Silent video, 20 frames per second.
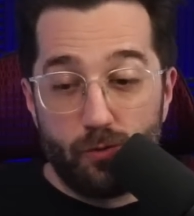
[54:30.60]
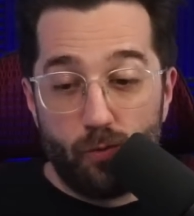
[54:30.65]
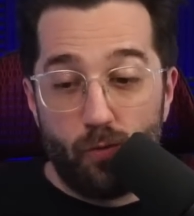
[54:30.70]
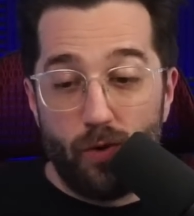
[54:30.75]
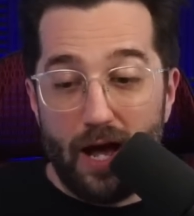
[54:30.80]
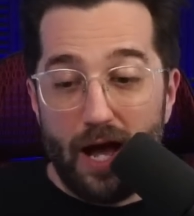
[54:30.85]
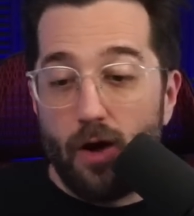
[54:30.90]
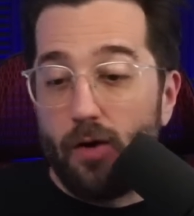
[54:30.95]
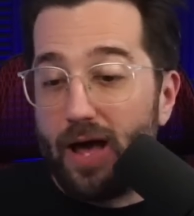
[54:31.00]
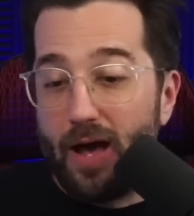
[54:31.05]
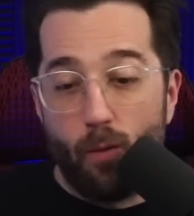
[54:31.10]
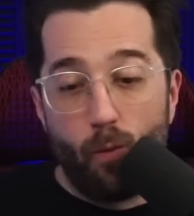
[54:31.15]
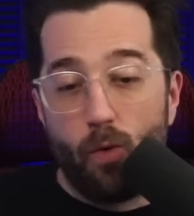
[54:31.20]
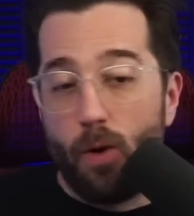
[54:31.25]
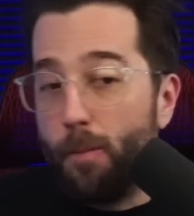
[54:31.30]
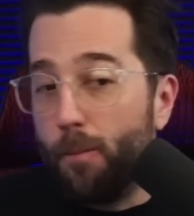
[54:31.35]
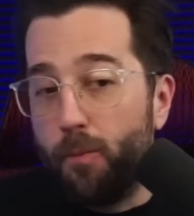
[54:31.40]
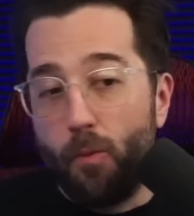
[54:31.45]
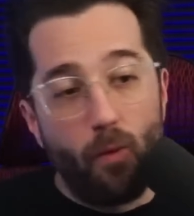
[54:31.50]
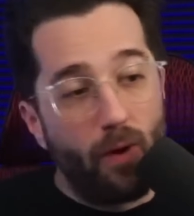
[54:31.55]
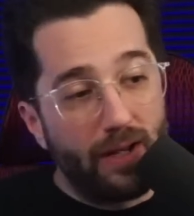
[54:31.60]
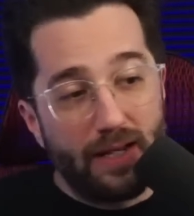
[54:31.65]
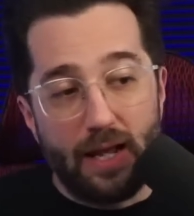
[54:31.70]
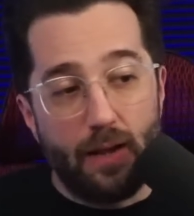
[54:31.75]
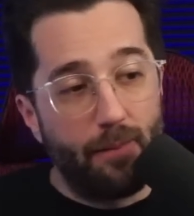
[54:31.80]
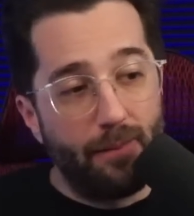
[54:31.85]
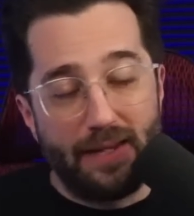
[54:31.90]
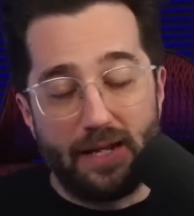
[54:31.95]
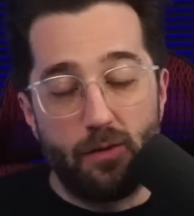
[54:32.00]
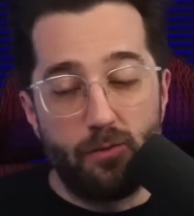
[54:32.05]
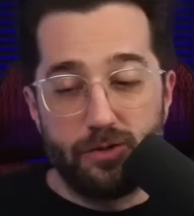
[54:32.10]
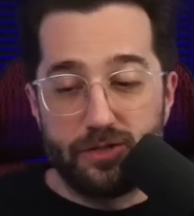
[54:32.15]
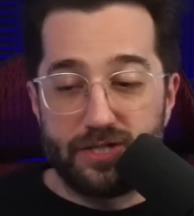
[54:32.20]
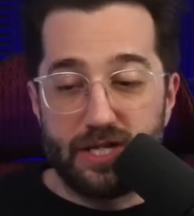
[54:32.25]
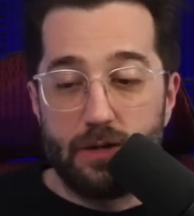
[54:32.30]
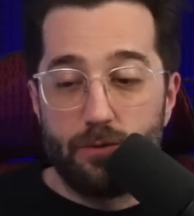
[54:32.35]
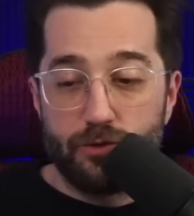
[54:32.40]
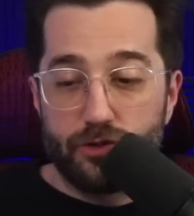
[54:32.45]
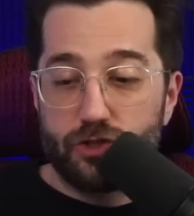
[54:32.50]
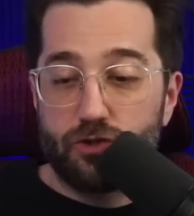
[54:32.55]
well. At one point, I mean, it
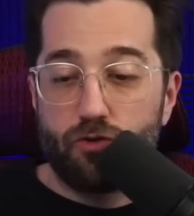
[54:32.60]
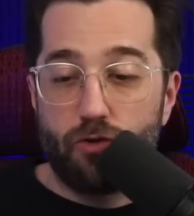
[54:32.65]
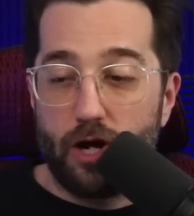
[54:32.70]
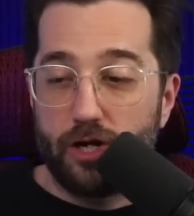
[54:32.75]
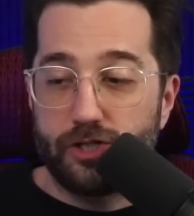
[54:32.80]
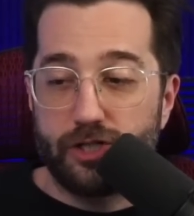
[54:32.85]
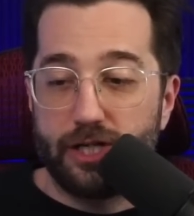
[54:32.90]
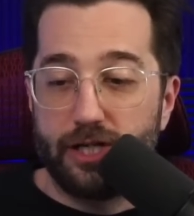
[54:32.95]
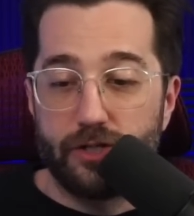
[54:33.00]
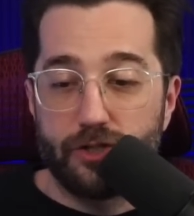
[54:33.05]
was crushing